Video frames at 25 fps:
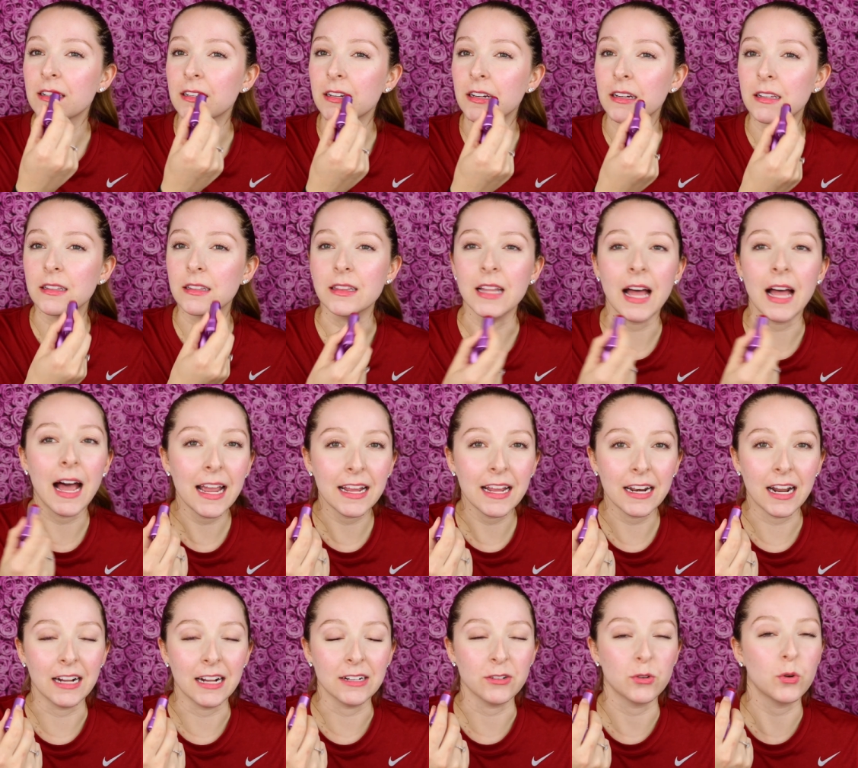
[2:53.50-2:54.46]
glide
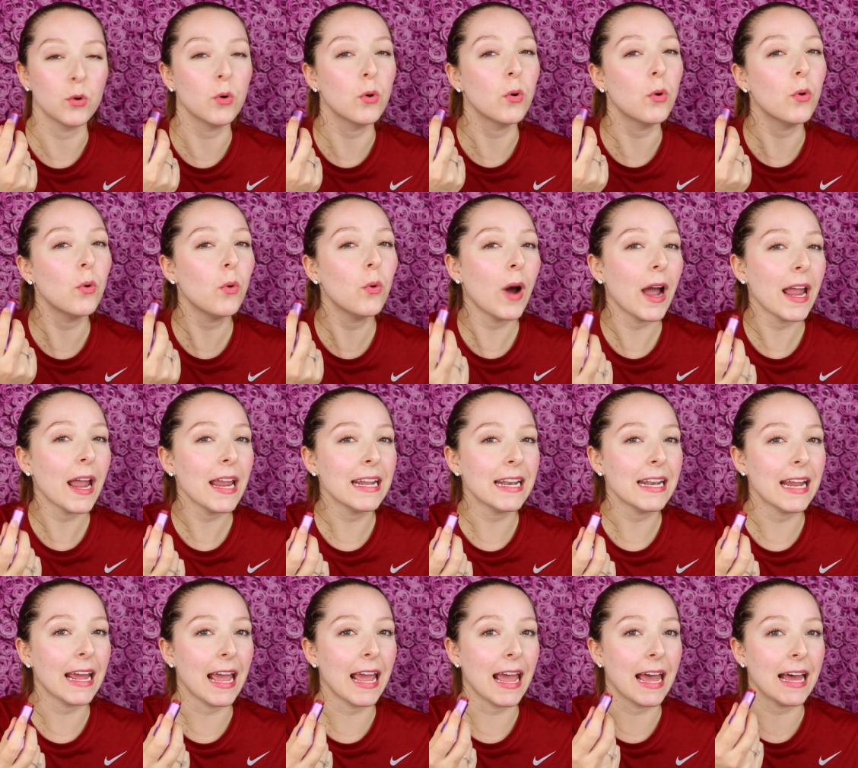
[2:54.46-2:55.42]
on quite
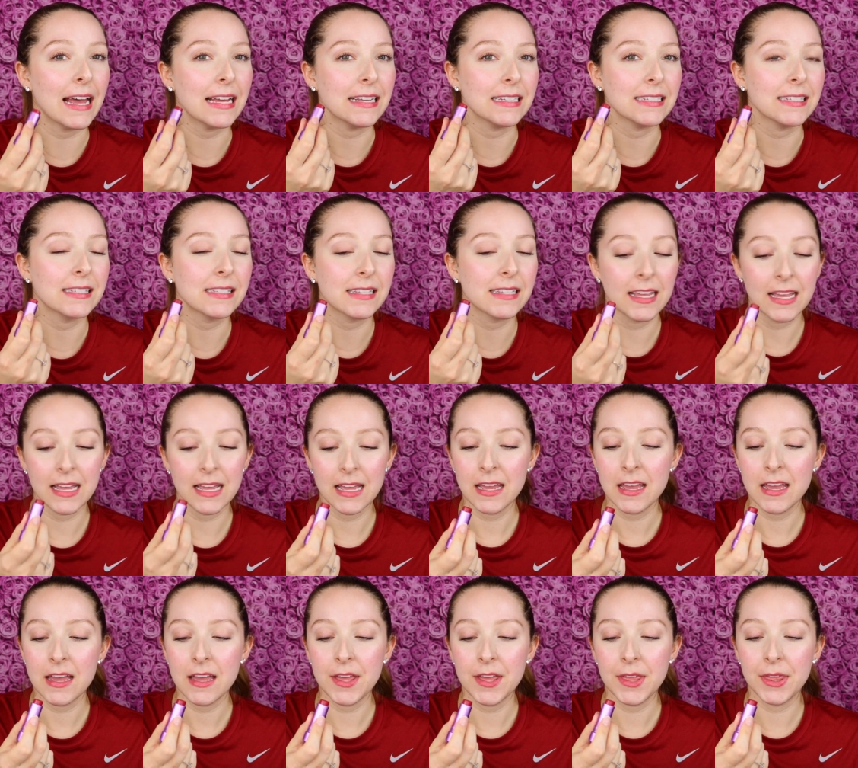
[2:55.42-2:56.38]
as
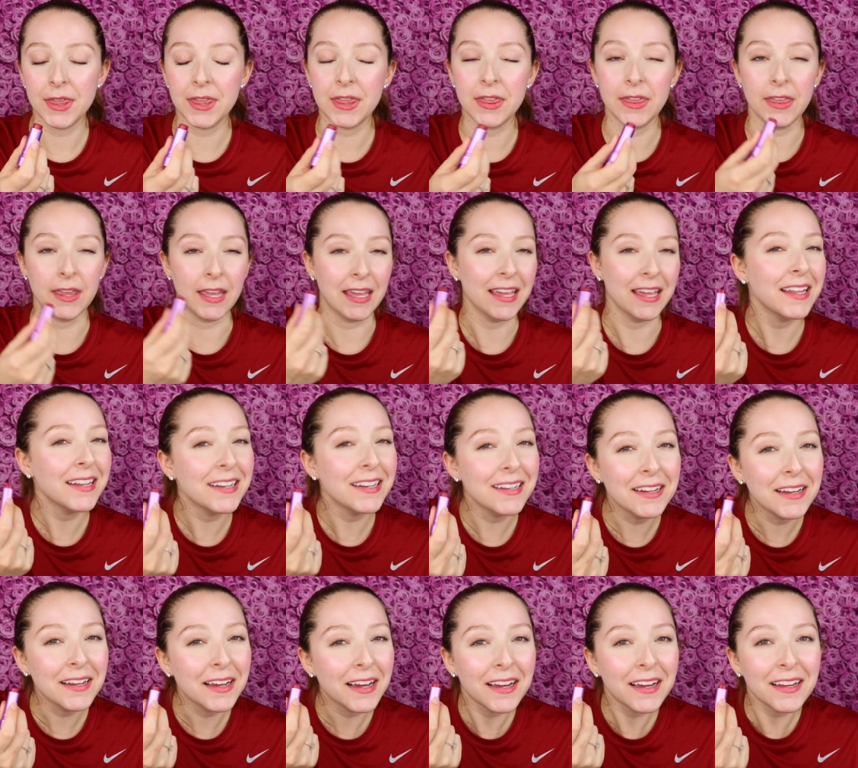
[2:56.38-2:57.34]
thin
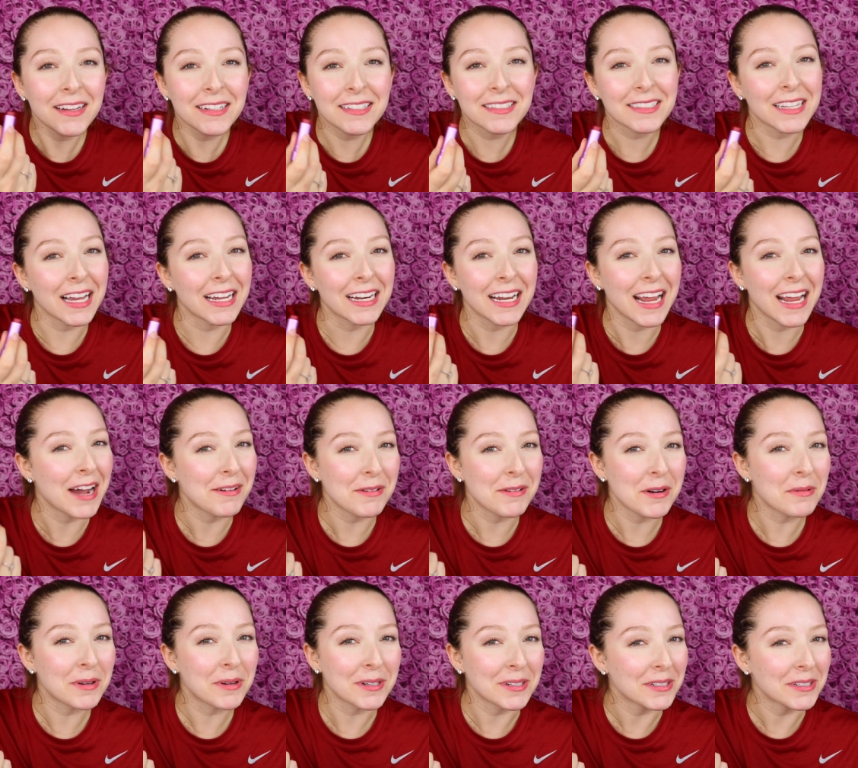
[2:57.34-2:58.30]
is kind of how I
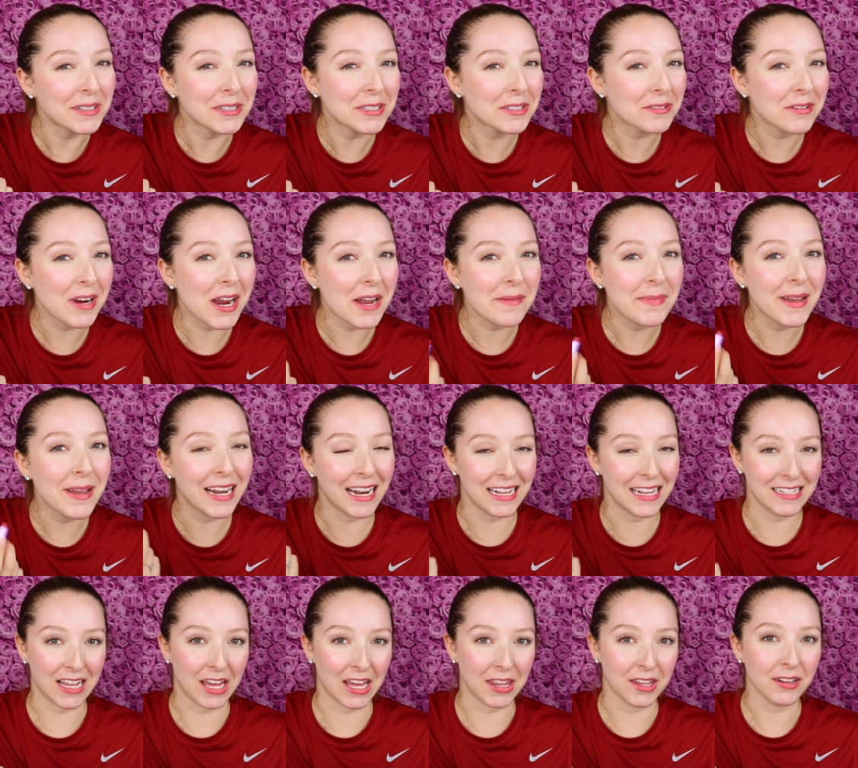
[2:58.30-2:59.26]
want to describe it as
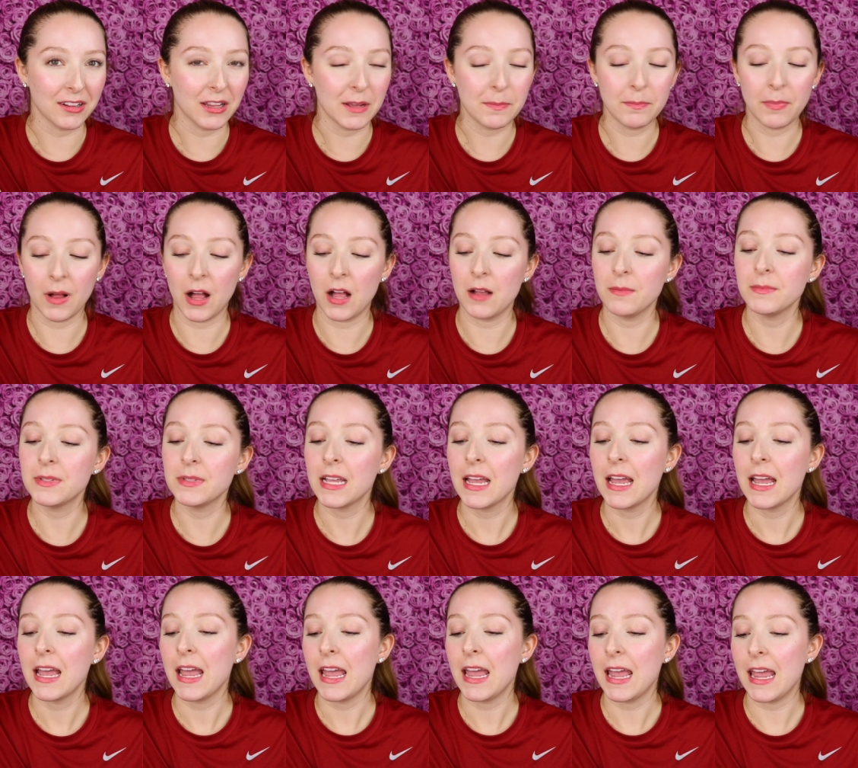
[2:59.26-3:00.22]
other lip balms.
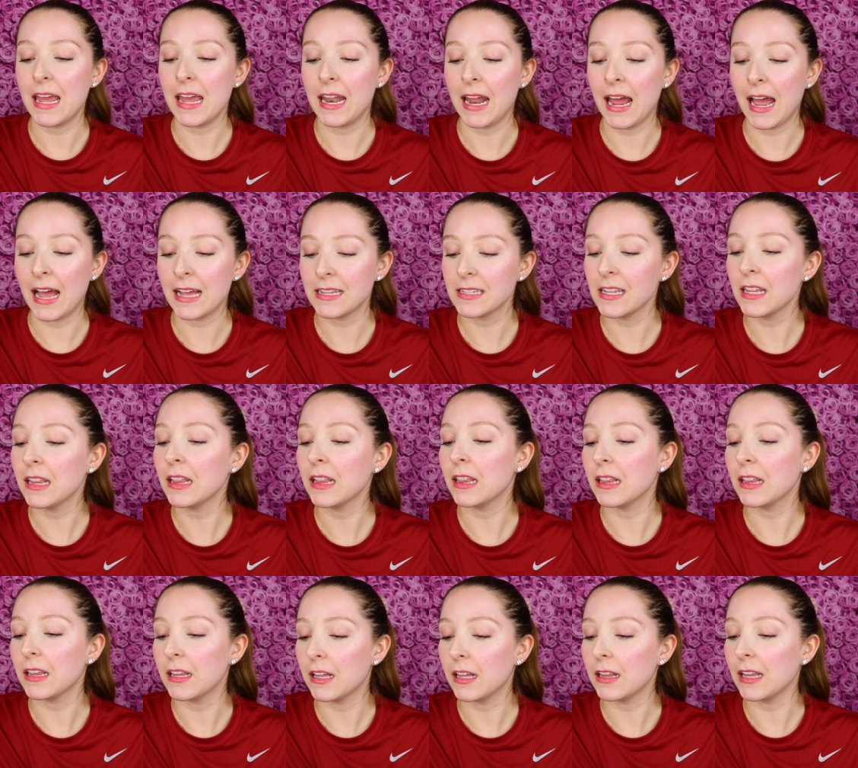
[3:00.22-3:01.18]
It has a
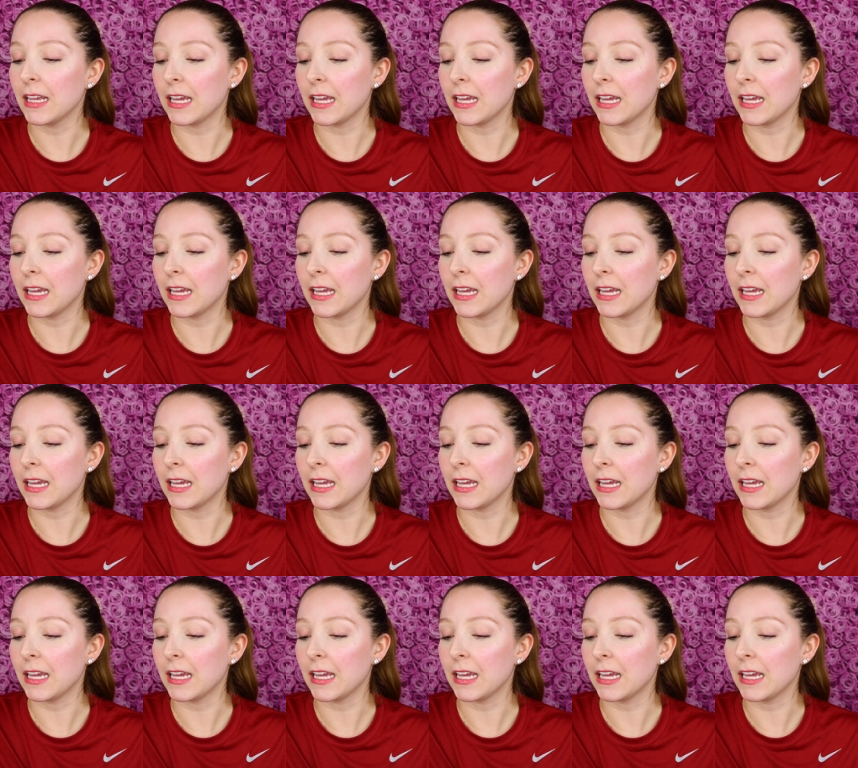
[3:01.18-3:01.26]
like